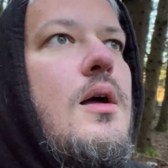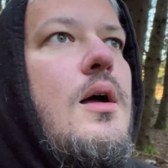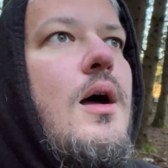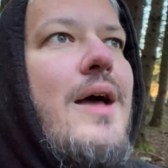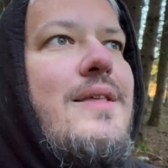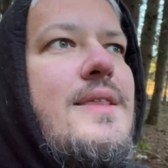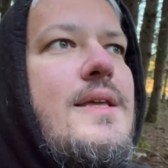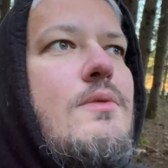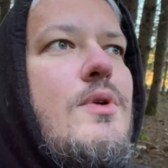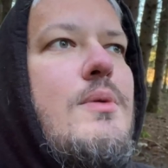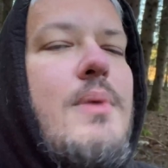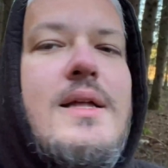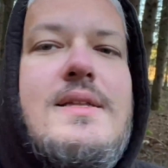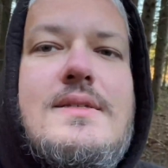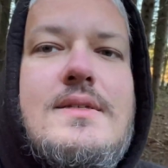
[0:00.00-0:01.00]
I think we
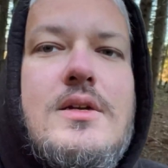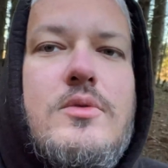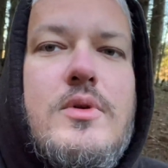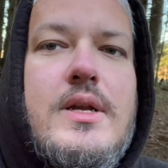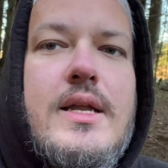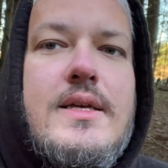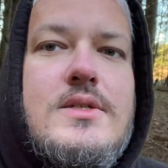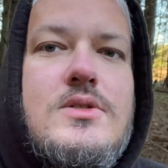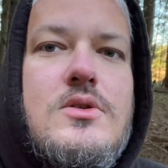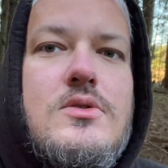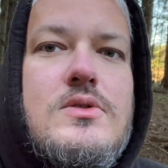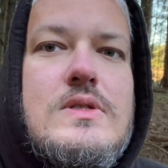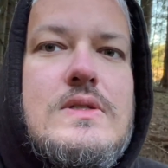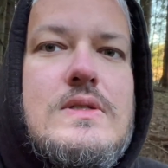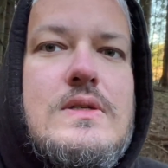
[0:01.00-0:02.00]
might see a
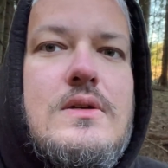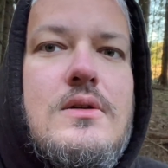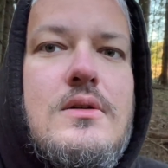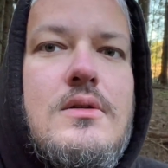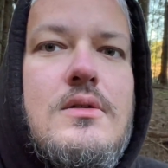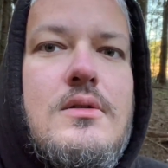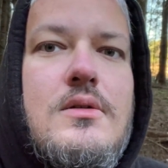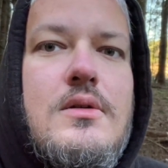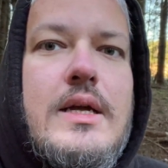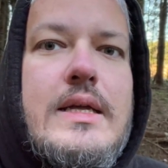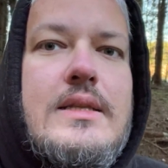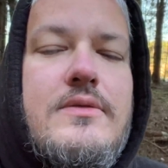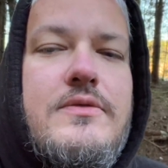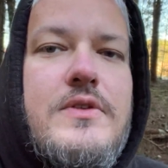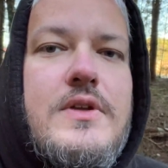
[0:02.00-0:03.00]
renaissance
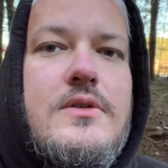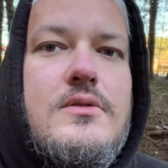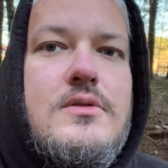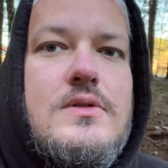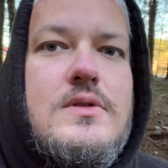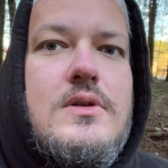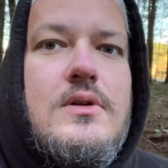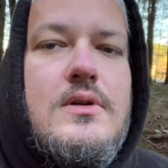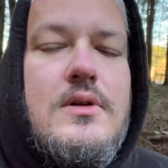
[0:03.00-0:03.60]
and the field.